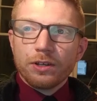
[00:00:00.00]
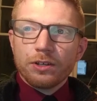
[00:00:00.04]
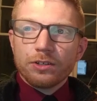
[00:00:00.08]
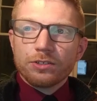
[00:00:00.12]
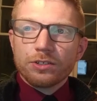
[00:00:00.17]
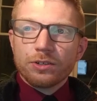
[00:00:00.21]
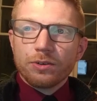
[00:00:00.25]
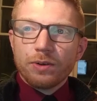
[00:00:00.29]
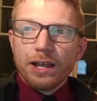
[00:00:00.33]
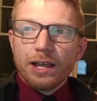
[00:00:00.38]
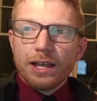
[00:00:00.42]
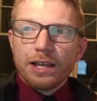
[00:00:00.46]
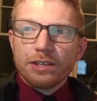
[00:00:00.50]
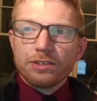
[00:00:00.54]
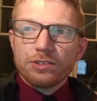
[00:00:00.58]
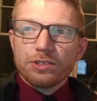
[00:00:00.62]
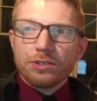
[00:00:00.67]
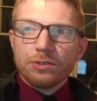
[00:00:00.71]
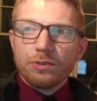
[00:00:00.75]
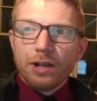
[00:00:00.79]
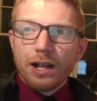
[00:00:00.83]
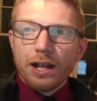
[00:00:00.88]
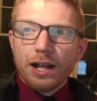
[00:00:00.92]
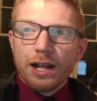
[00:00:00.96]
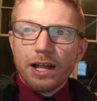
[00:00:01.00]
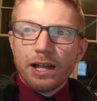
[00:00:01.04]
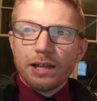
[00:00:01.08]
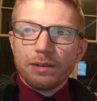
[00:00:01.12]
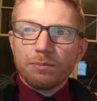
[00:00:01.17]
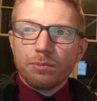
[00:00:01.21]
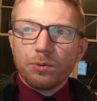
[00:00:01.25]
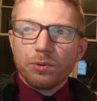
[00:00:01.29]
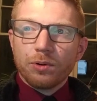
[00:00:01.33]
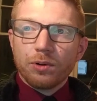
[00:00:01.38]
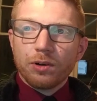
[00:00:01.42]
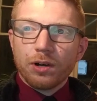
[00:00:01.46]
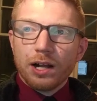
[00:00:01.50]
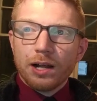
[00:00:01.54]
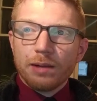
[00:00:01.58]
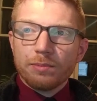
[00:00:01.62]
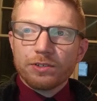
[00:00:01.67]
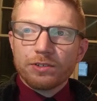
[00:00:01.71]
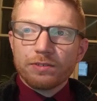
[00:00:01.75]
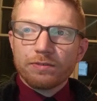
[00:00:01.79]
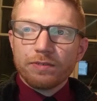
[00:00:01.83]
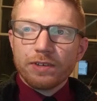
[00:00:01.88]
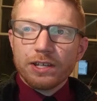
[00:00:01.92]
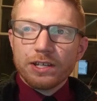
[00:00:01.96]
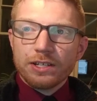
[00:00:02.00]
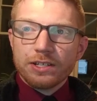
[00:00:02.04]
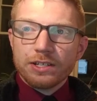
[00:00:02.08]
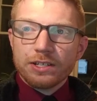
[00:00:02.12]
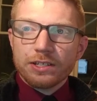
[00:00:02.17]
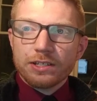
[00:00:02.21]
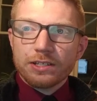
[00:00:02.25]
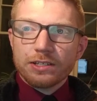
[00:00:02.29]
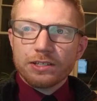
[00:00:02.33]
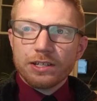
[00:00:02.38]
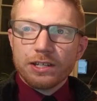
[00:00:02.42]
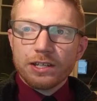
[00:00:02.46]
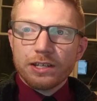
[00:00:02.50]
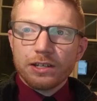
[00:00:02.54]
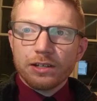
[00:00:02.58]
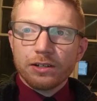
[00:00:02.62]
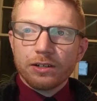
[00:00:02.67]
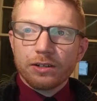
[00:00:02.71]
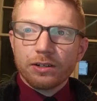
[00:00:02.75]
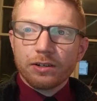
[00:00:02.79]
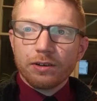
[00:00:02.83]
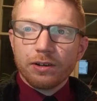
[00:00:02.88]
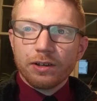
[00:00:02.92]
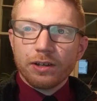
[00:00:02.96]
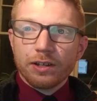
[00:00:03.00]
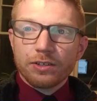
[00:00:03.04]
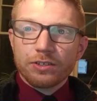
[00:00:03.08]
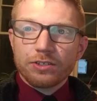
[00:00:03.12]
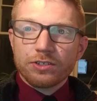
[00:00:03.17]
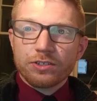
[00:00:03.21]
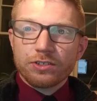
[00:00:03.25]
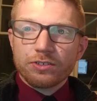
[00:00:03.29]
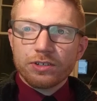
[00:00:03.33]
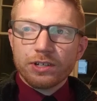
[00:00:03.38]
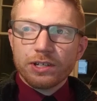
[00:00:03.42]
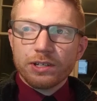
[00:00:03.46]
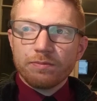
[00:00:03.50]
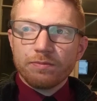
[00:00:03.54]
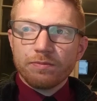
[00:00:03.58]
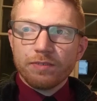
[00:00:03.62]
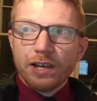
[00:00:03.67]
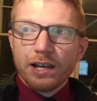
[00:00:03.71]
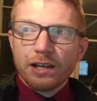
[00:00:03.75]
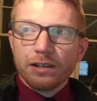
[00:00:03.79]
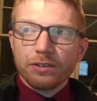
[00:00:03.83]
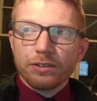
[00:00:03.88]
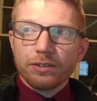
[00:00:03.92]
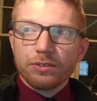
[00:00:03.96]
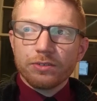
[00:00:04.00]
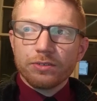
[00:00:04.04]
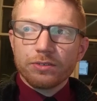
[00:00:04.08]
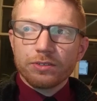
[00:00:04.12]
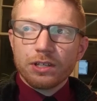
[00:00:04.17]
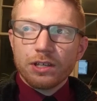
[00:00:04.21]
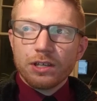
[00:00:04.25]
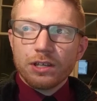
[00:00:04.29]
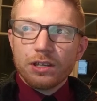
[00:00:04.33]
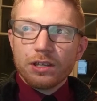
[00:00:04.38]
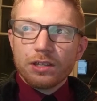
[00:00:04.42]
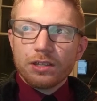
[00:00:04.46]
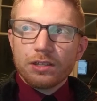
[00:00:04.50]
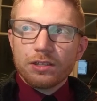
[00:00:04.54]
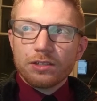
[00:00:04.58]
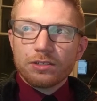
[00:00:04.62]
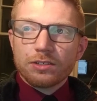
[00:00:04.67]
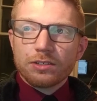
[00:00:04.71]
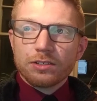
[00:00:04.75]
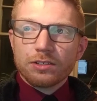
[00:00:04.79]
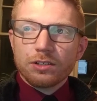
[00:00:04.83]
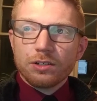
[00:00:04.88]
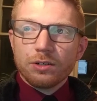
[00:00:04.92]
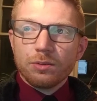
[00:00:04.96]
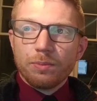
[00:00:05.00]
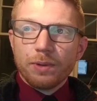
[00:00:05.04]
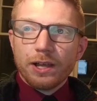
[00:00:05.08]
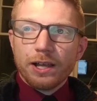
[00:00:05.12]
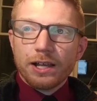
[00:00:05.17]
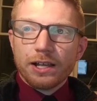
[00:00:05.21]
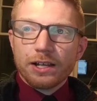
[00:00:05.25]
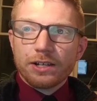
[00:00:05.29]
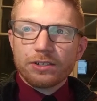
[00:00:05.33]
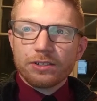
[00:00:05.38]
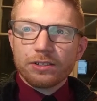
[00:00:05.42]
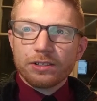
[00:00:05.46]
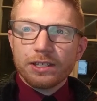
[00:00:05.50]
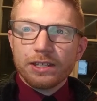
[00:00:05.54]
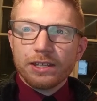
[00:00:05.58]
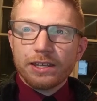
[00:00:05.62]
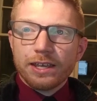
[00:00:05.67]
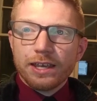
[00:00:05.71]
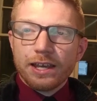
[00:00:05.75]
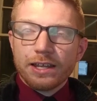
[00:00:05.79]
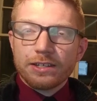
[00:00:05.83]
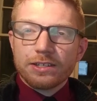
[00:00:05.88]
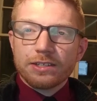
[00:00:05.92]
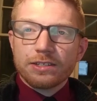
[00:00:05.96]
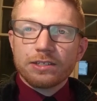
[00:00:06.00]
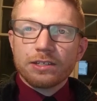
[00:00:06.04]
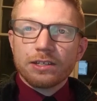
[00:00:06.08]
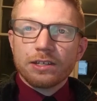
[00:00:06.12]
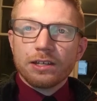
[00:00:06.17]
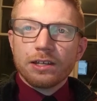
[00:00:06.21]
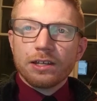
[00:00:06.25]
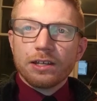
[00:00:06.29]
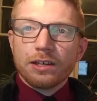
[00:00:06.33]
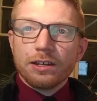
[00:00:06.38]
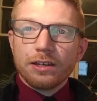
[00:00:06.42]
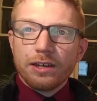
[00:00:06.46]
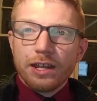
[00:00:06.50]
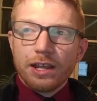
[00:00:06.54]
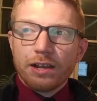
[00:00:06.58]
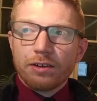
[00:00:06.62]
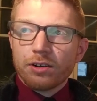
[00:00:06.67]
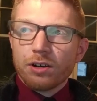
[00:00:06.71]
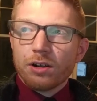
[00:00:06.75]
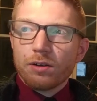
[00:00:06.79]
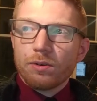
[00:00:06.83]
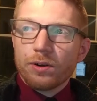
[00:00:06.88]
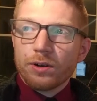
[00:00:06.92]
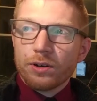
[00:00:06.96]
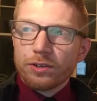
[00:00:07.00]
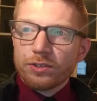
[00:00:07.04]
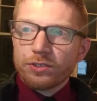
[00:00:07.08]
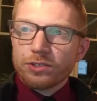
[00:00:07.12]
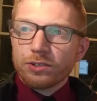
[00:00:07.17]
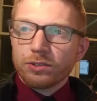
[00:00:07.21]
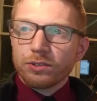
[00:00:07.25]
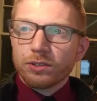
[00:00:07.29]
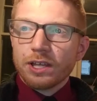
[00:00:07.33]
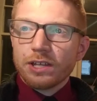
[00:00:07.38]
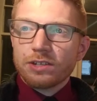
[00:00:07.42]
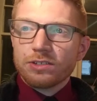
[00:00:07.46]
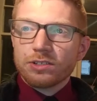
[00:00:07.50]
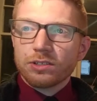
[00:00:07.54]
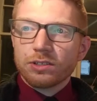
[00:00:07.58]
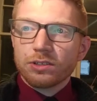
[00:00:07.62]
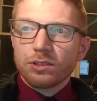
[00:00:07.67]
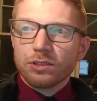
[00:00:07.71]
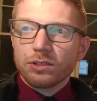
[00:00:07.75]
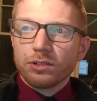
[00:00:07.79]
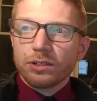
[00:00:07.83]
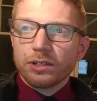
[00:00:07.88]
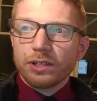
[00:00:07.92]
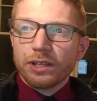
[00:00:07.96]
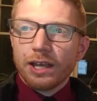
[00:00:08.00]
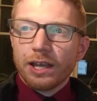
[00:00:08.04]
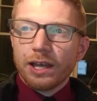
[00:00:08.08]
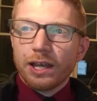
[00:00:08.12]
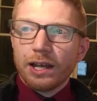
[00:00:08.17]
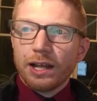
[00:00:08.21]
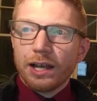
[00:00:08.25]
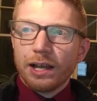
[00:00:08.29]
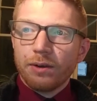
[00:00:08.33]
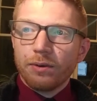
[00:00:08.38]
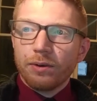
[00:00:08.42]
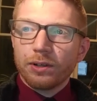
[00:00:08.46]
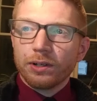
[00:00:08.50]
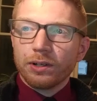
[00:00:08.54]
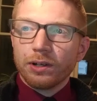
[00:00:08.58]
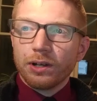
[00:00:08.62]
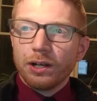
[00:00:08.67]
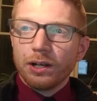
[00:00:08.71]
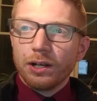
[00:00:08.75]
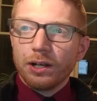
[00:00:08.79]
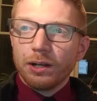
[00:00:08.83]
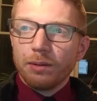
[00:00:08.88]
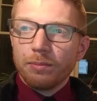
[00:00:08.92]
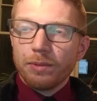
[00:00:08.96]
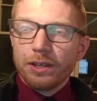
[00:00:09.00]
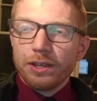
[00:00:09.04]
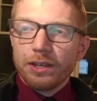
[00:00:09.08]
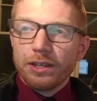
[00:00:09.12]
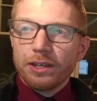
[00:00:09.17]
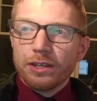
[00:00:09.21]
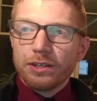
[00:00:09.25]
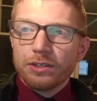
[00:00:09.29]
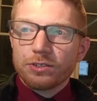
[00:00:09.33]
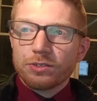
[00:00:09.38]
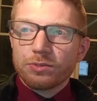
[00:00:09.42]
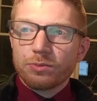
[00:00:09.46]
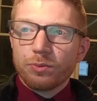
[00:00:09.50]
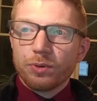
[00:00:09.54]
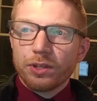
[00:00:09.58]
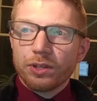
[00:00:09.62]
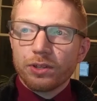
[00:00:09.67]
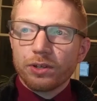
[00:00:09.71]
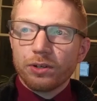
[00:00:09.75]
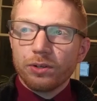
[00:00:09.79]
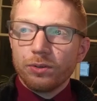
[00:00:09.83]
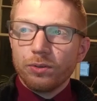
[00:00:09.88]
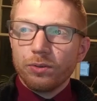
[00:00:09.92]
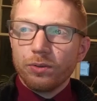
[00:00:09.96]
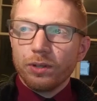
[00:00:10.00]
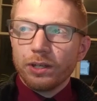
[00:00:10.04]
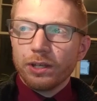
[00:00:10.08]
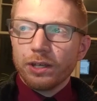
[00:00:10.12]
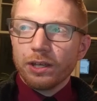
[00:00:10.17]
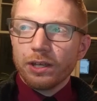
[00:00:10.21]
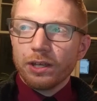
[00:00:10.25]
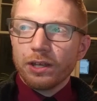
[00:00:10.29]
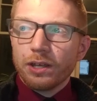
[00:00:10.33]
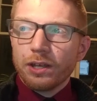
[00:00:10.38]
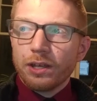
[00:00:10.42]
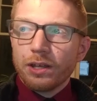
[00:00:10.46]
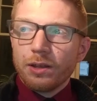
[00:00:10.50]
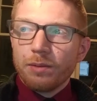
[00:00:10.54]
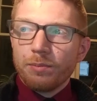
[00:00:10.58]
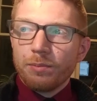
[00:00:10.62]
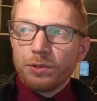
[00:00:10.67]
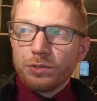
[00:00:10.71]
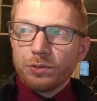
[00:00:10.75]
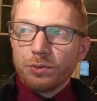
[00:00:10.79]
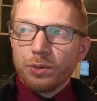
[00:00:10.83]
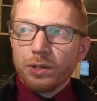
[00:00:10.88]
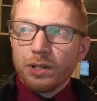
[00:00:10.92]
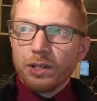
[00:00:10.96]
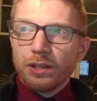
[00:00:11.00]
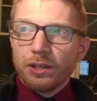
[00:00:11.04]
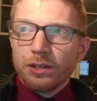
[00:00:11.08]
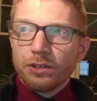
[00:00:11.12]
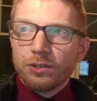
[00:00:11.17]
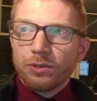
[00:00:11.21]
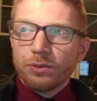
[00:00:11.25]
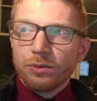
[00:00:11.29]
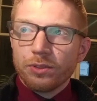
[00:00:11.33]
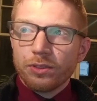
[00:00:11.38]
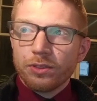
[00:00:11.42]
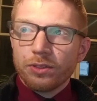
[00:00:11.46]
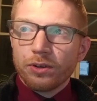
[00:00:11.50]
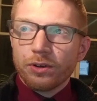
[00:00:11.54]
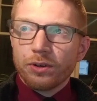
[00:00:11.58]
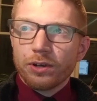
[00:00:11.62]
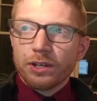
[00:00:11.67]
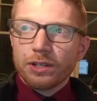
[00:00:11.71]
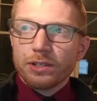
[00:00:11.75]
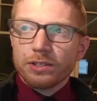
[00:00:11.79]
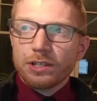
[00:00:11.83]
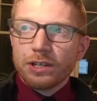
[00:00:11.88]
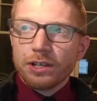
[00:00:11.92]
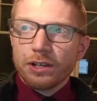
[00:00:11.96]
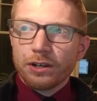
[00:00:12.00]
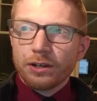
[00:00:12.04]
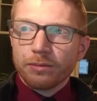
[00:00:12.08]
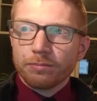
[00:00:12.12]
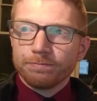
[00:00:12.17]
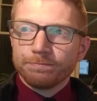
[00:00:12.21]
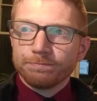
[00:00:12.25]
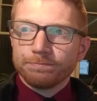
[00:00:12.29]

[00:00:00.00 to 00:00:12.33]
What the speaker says: So as you add more observations here and extreme values, the slope actually gets narrower. So let's look at how it is with only between the two 30s here.